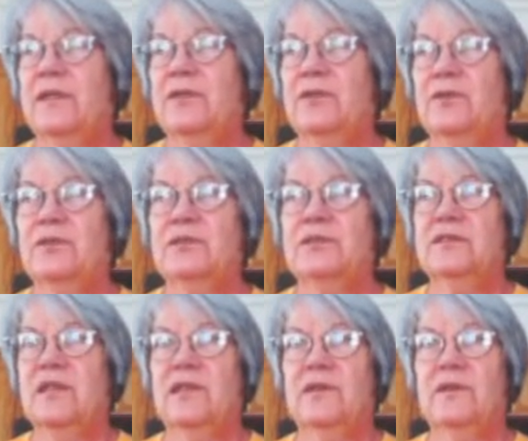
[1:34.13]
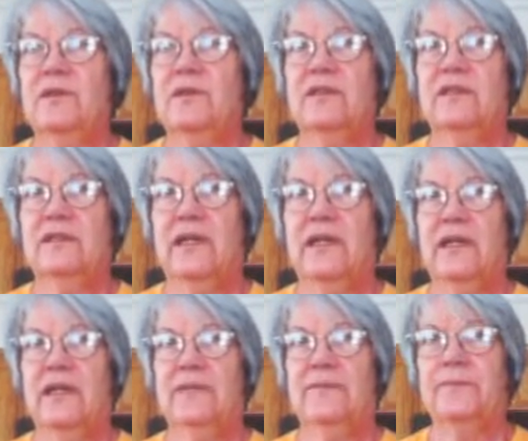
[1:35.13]
you start with
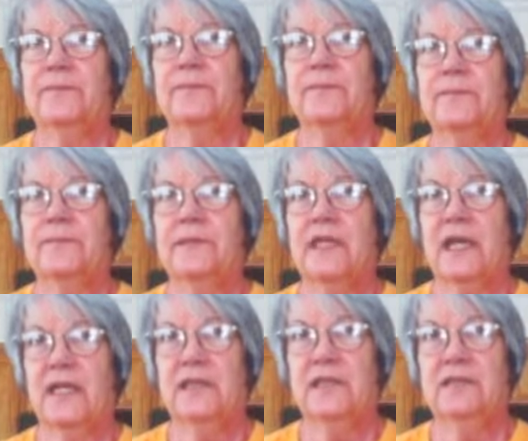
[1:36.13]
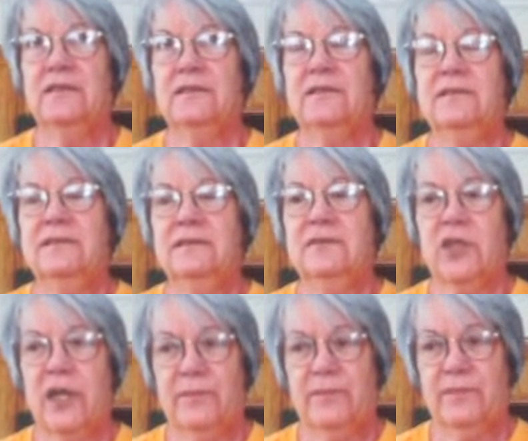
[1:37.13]
onions,
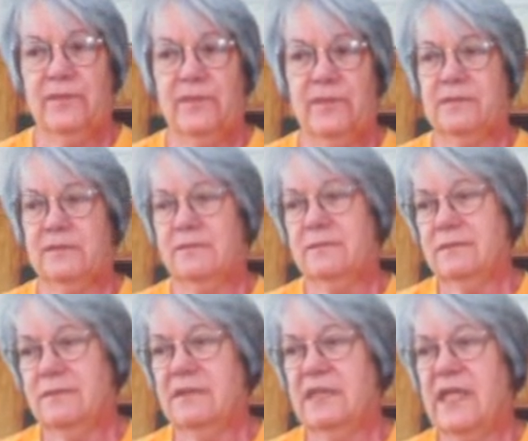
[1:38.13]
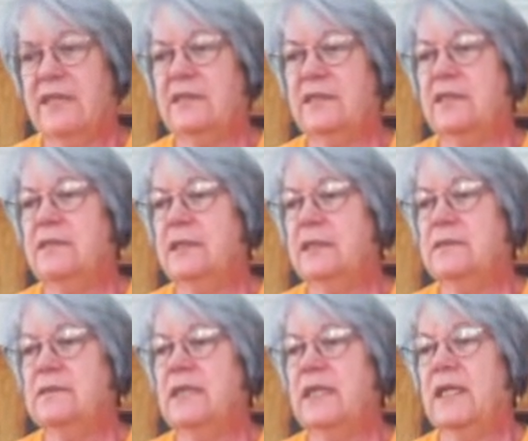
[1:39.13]
chopped or sliced
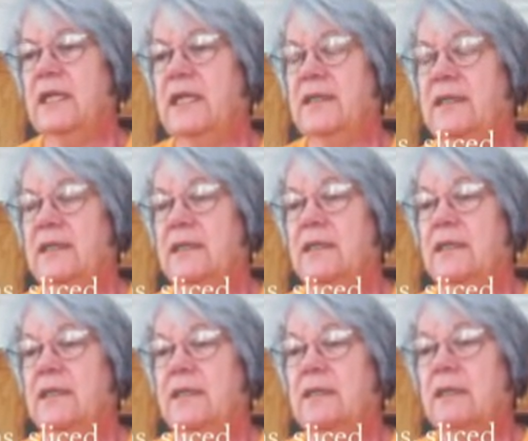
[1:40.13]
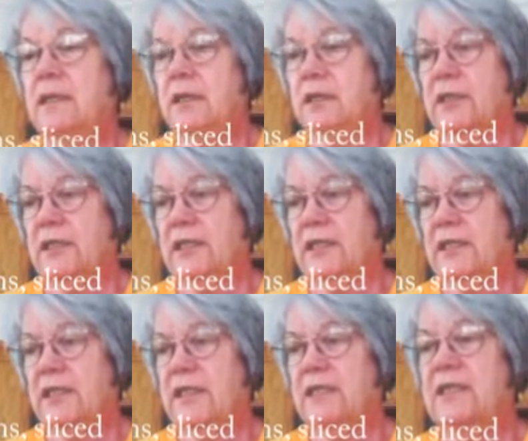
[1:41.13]
onions, and garlic,
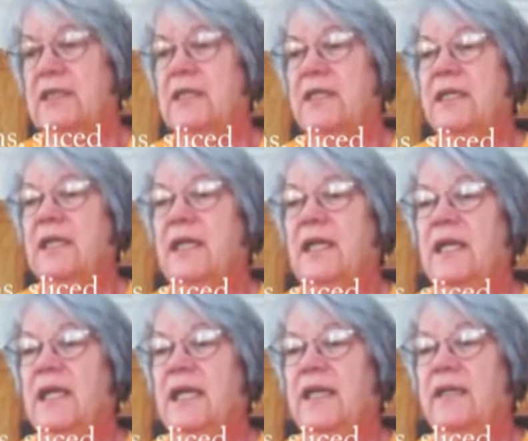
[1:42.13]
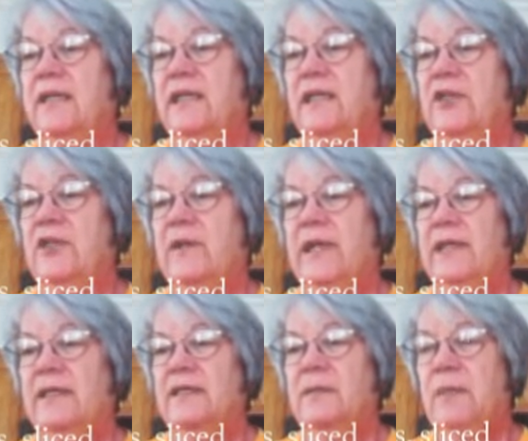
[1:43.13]
and then you
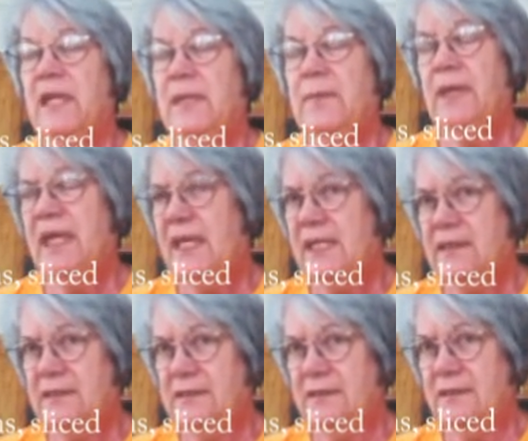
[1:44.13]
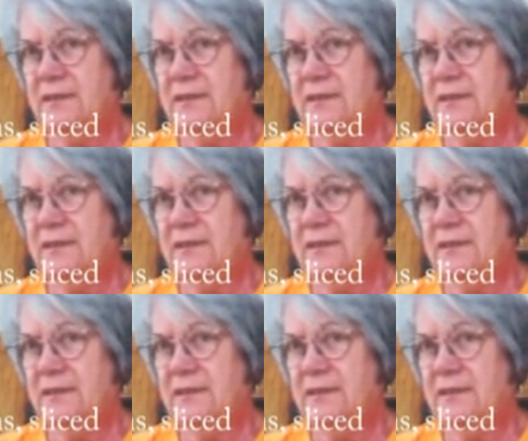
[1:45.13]
add tomato paste.